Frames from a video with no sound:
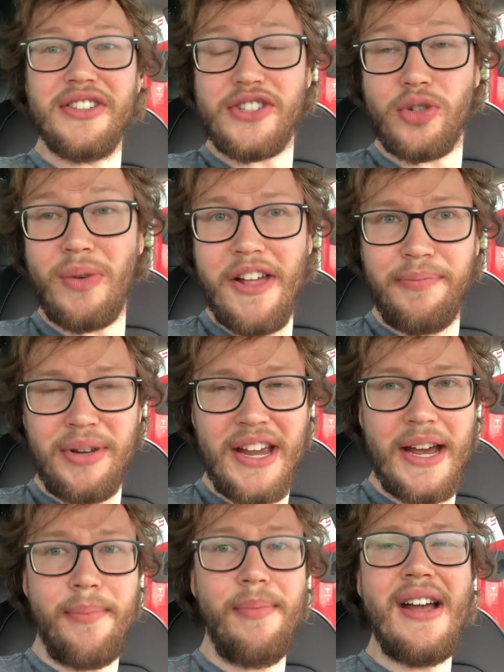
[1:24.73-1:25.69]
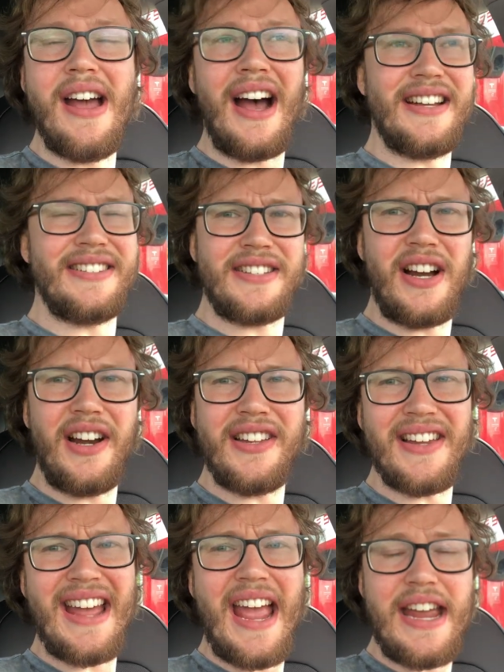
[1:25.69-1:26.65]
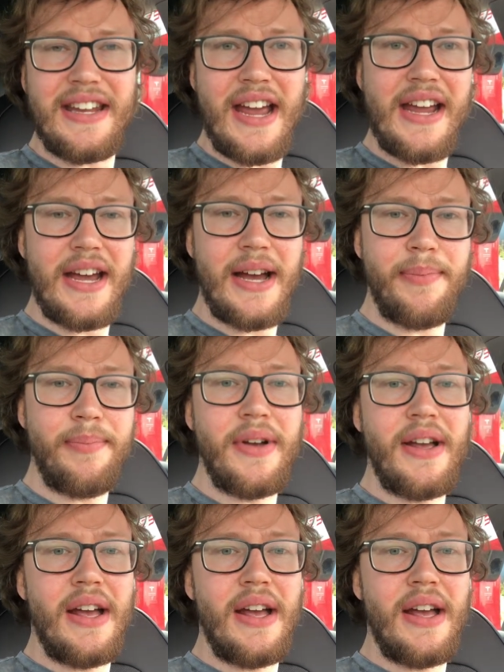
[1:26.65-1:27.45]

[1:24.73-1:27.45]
It's 12 p.m. I started at 8 a.m.